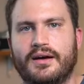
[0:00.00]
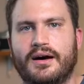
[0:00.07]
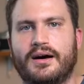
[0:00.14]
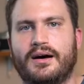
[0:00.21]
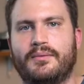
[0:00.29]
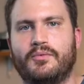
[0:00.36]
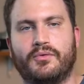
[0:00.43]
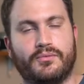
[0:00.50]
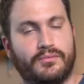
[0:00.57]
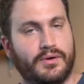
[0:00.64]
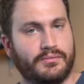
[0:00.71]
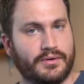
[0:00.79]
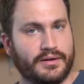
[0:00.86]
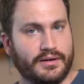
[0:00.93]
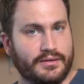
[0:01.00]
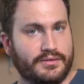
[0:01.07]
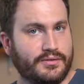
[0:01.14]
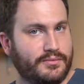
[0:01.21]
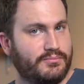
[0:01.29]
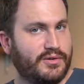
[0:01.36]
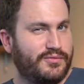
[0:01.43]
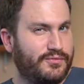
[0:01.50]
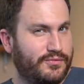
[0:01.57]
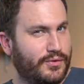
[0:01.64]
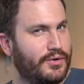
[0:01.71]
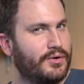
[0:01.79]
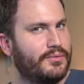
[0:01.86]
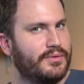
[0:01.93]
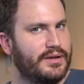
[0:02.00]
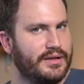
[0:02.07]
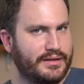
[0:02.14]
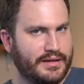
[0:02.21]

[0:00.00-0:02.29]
What we're going to do before we